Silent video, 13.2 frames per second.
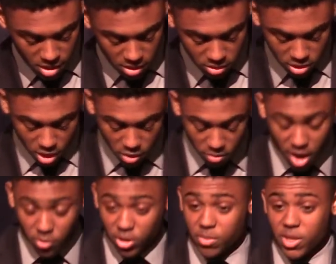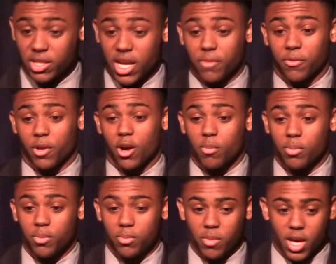So I went to my dad for help,
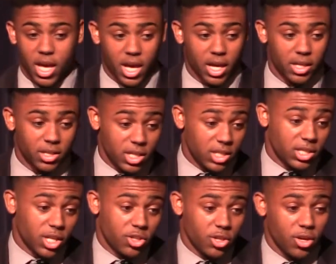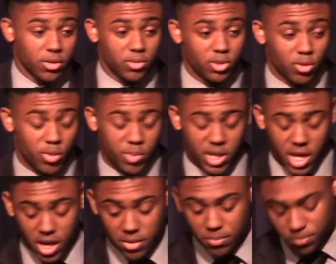and he said sure, so we
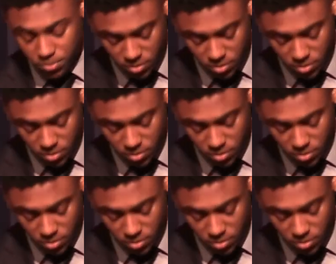began.